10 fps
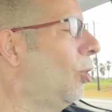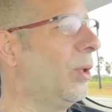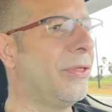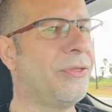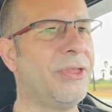
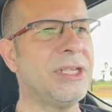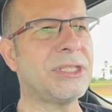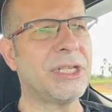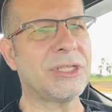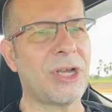with
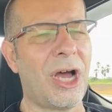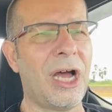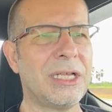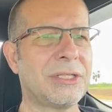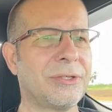this
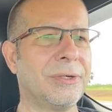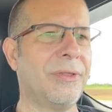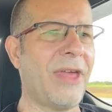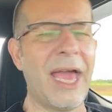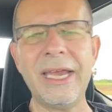exhaust or
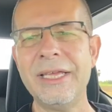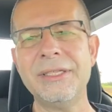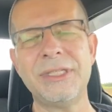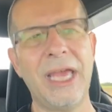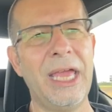that
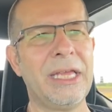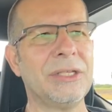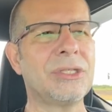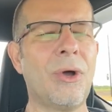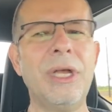intake,
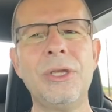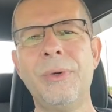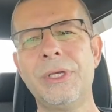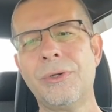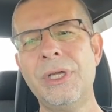it's going to
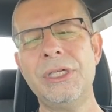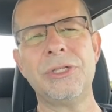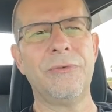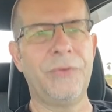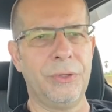increase
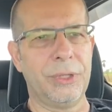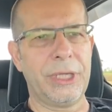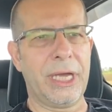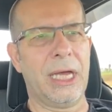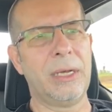your fuel
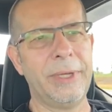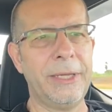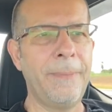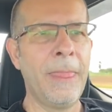economy.